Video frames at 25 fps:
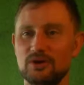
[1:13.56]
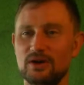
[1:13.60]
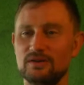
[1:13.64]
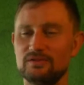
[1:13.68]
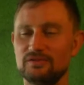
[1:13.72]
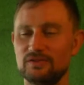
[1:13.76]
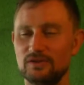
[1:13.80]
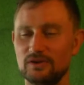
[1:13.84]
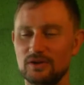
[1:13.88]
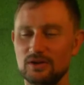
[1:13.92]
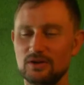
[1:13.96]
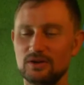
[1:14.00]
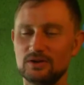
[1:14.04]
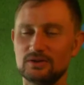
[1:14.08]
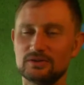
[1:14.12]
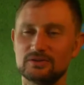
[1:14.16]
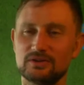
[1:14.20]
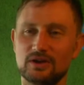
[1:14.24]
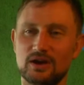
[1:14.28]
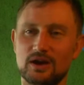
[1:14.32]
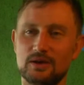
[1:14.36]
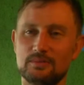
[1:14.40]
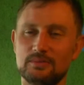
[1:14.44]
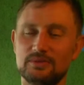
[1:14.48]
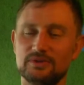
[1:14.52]
Brighton for a long
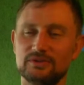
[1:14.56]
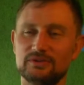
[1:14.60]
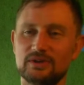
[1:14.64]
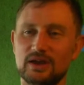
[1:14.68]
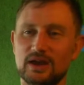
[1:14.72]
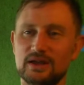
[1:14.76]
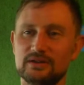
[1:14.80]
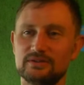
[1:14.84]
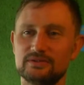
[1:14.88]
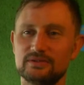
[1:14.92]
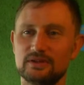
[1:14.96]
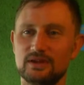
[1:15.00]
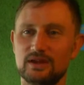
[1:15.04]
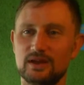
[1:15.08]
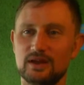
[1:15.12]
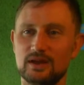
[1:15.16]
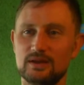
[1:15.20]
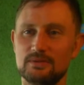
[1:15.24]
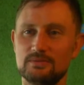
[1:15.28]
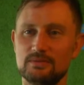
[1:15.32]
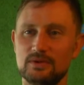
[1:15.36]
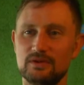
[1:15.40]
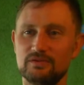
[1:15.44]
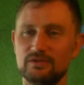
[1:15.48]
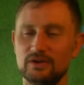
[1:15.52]
time has had
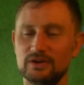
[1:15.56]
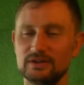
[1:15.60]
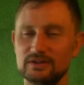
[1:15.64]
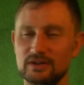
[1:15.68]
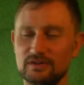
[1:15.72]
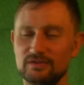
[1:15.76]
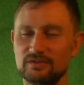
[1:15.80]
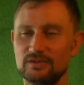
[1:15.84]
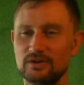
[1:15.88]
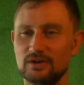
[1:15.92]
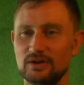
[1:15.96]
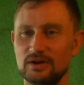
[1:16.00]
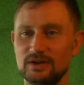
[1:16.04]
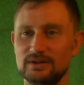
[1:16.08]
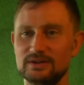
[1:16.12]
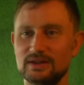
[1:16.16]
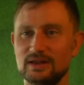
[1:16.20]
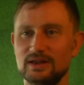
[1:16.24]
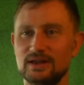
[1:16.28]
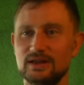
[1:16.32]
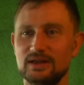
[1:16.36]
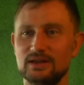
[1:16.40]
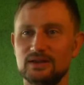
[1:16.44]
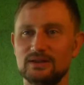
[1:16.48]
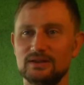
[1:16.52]
um, a very different
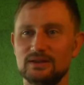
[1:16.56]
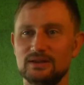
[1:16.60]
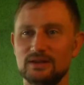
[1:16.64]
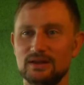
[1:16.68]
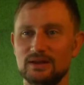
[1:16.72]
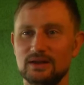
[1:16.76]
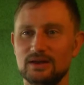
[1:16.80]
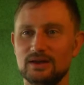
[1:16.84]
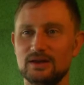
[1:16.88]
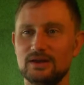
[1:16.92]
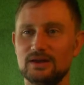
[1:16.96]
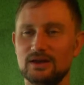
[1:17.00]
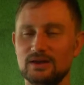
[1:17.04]
idea uh,